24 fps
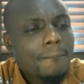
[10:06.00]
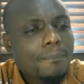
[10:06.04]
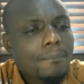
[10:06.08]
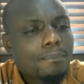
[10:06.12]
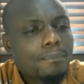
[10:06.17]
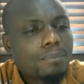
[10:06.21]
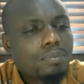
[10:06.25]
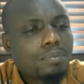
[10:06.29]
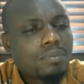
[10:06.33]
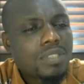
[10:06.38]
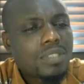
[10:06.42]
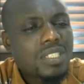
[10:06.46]

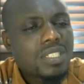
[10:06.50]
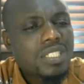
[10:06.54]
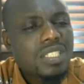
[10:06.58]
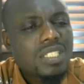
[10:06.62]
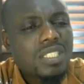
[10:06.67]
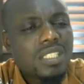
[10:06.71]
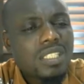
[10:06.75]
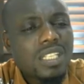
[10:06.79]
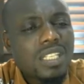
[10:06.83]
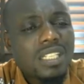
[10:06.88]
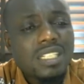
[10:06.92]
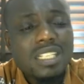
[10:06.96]

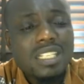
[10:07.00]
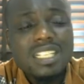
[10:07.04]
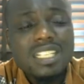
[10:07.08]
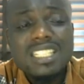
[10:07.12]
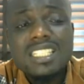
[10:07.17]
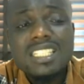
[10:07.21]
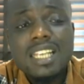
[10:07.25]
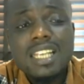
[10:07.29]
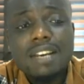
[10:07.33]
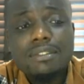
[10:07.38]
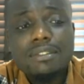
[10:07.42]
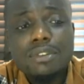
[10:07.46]
the
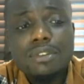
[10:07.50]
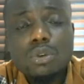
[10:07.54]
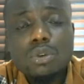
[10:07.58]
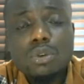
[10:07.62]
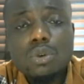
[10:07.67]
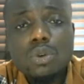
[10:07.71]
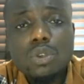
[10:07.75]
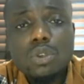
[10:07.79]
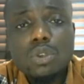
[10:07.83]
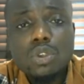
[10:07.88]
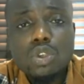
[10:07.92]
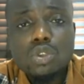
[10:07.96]

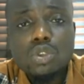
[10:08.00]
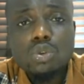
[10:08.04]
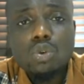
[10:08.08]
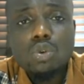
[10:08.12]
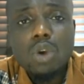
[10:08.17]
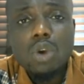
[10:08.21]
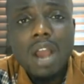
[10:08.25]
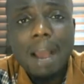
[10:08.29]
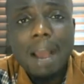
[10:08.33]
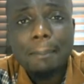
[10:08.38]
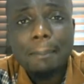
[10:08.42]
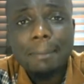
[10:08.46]
interview, those
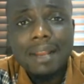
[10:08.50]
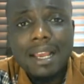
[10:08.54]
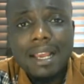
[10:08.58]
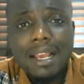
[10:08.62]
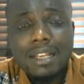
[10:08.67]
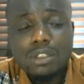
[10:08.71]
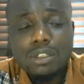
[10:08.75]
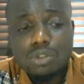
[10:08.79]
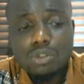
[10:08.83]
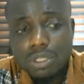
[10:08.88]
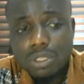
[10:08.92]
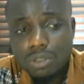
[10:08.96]
who apply
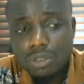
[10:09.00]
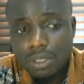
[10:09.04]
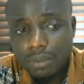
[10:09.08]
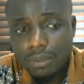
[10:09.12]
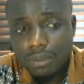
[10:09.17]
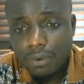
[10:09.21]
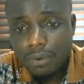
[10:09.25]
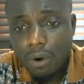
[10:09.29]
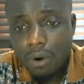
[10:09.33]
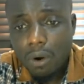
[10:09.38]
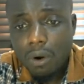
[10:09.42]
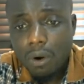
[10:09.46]
in
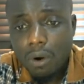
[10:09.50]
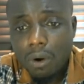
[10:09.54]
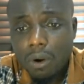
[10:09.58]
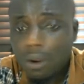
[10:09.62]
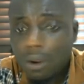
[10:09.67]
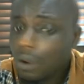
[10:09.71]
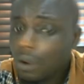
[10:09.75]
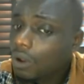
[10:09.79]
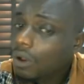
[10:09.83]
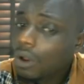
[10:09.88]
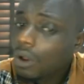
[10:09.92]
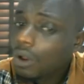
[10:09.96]
2024
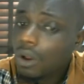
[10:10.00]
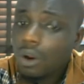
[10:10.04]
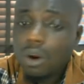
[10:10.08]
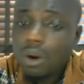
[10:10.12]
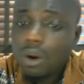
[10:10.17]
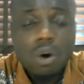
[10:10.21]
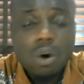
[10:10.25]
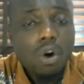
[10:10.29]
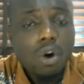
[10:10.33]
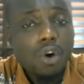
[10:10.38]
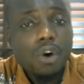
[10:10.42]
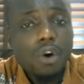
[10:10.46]

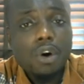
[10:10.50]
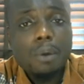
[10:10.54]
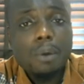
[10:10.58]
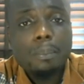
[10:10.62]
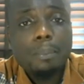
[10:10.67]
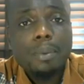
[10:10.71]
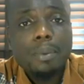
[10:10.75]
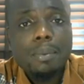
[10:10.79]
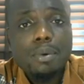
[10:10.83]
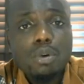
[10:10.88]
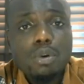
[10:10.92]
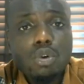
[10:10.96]
or
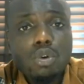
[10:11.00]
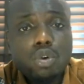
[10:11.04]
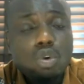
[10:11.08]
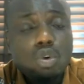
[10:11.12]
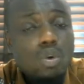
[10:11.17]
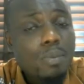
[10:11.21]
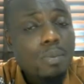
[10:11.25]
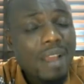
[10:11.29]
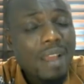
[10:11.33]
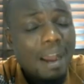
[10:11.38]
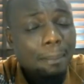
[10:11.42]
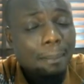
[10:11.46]
people who
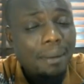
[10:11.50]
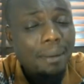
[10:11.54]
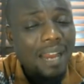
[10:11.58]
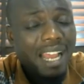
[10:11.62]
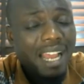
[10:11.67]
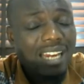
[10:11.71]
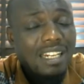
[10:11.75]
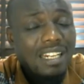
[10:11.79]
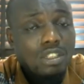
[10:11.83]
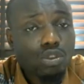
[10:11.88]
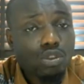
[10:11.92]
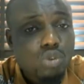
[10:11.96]
will be
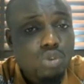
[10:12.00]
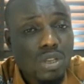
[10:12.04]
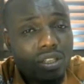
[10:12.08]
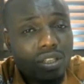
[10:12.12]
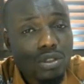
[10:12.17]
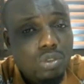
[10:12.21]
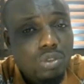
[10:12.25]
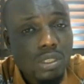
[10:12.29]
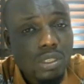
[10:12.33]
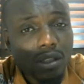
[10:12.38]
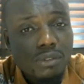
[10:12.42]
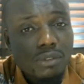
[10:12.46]
applying in
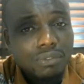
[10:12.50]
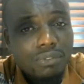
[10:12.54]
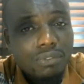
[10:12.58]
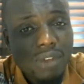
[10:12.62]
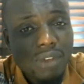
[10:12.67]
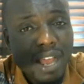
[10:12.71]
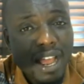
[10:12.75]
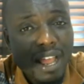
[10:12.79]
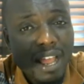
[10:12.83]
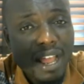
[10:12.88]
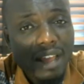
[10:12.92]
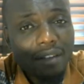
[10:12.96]

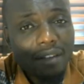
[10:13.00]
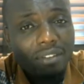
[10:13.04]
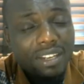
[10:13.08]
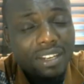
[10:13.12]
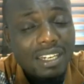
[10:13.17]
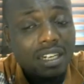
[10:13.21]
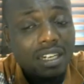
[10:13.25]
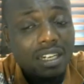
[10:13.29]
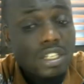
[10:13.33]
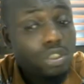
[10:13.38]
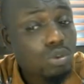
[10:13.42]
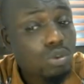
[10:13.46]
2025
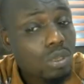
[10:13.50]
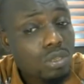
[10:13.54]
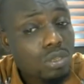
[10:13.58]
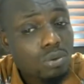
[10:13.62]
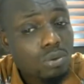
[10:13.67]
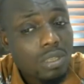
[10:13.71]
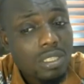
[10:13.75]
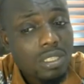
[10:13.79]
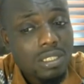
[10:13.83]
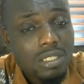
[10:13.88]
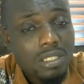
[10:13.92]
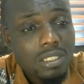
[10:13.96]
against
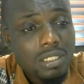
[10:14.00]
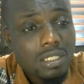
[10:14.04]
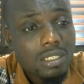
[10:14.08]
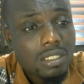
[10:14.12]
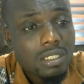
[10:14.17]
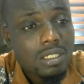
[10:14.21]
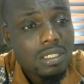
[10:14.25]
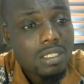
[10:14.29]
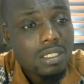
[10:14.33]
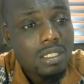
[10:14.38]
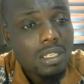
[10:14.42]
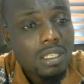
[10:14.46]

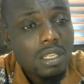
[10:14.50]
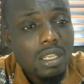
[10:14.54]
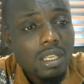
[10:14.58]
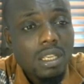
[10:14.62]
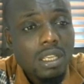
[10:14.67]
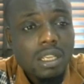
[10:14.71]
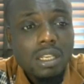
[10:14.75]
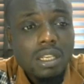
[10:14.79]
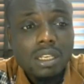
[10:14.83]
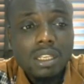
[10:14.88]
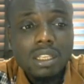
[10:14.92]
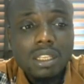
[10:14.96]
2026,
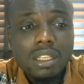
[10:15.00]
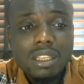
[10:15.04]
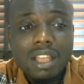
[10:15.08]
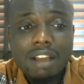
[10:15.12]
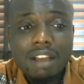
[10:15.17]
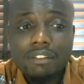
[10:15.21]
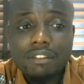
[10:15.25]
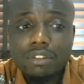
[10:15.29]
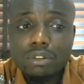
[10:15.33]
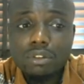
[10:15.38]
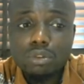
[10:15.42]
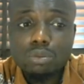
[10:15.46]
the
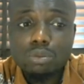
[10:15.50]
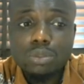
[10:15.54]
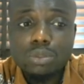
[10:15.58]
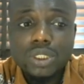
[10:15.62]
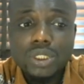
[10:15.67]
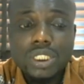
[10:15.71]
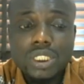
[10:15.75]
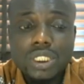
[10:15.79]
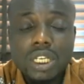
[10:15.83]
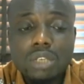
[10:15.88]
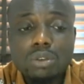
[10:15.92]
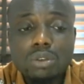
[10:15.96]
interview will be
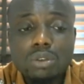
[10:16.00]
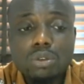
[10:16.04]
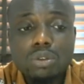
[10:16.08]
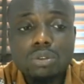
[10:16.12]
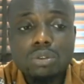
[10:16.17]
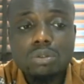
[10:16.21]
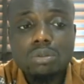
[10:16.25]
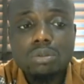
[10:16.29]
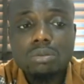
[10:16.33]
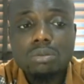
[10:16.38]
scheduled.